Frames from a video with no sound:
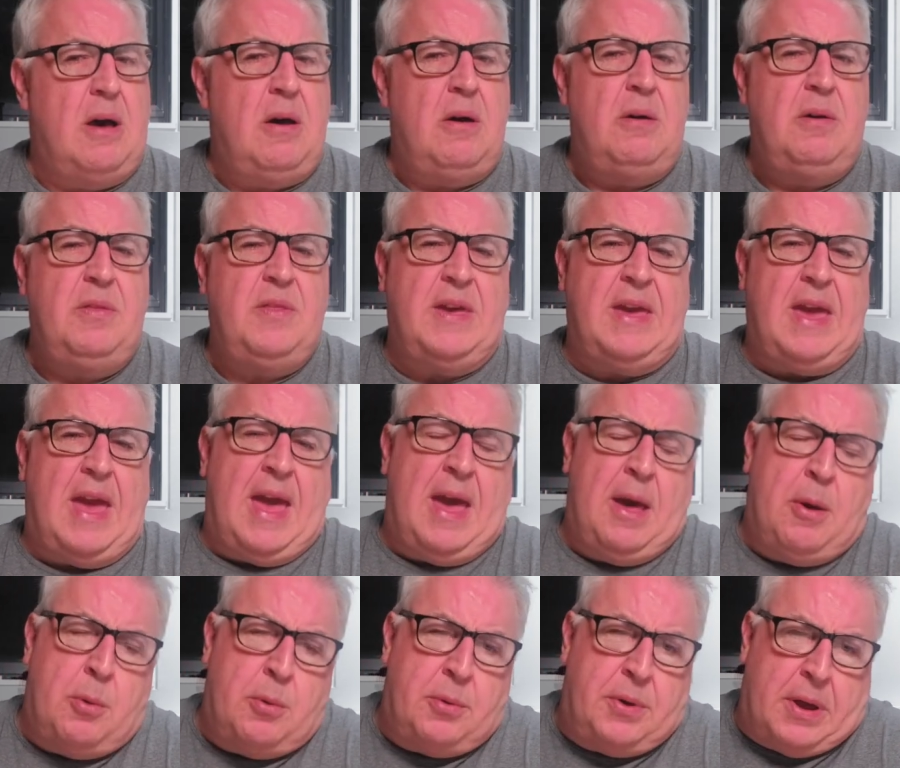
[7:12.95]
Are the
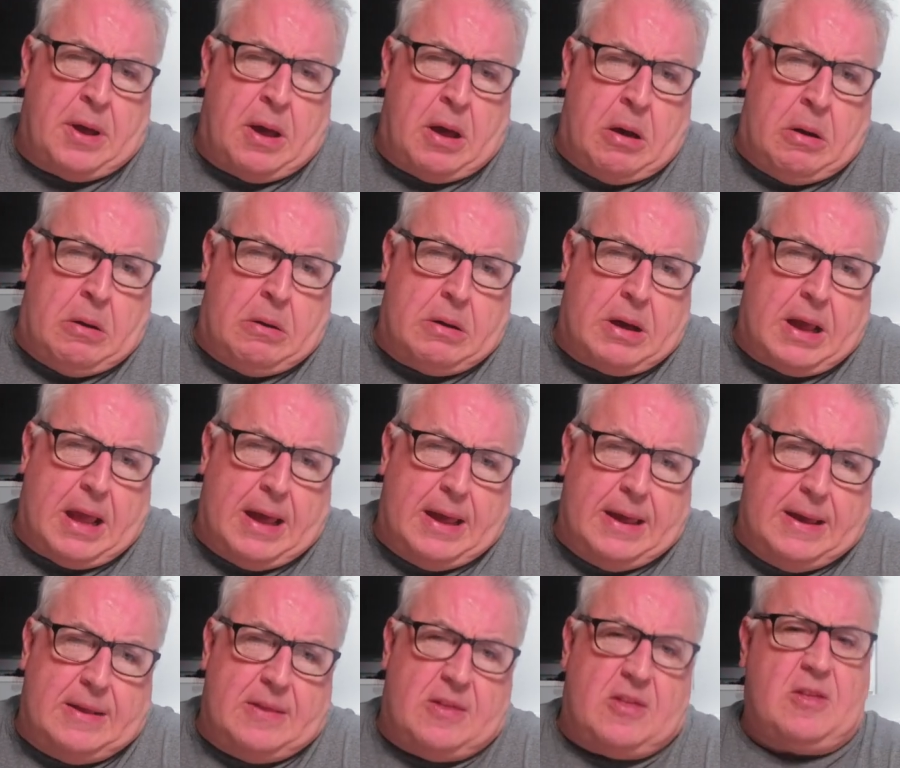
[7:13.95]
elder
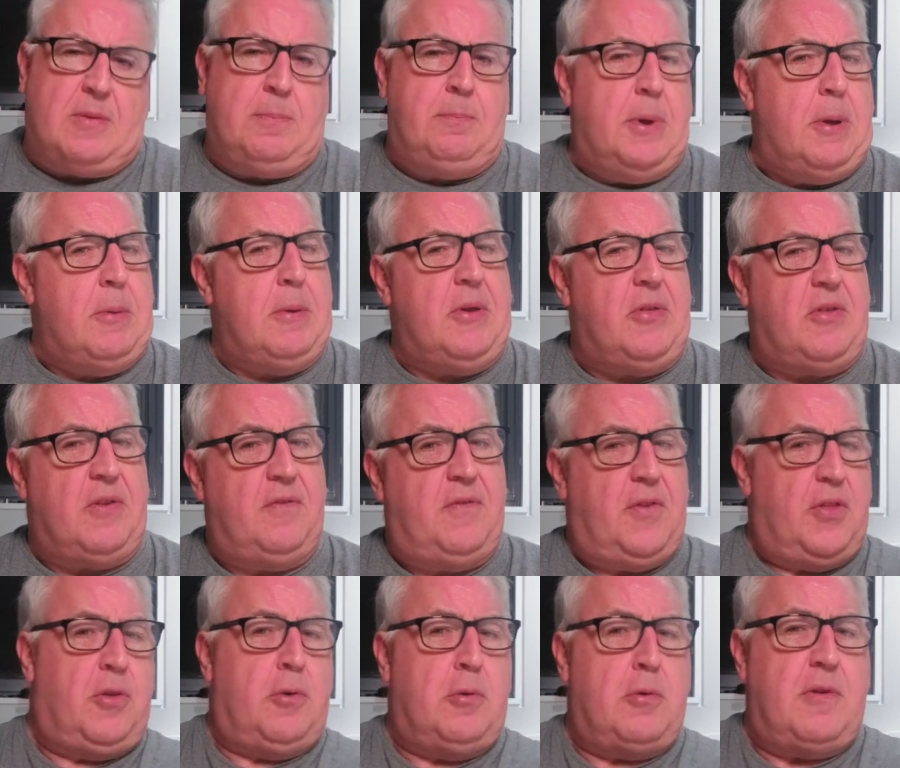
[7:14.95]
arcane spirits of
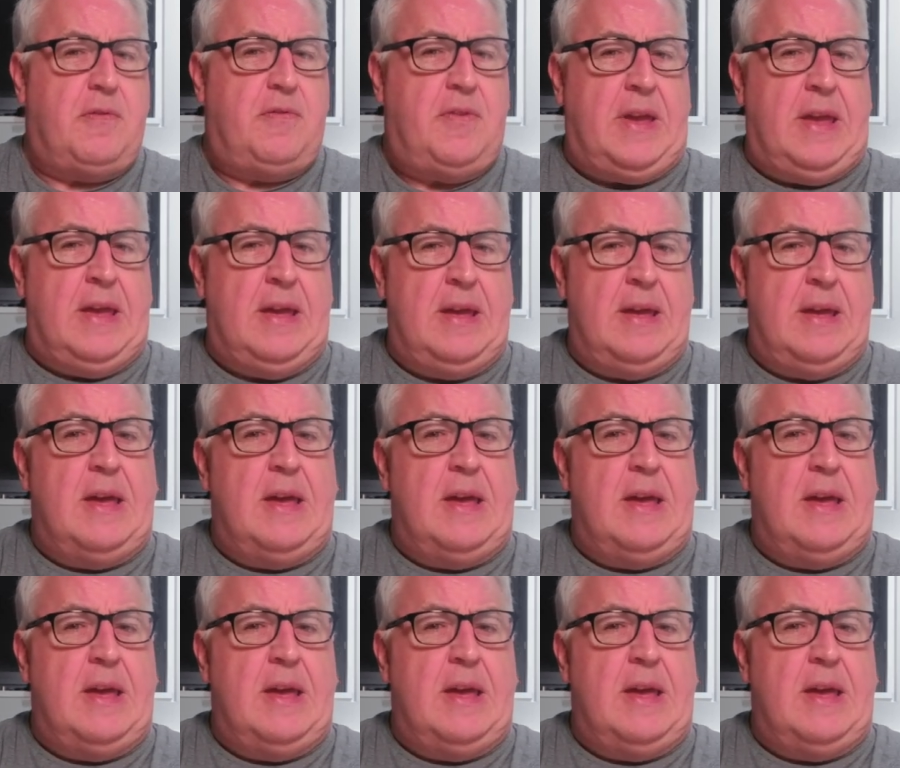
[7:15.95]
photography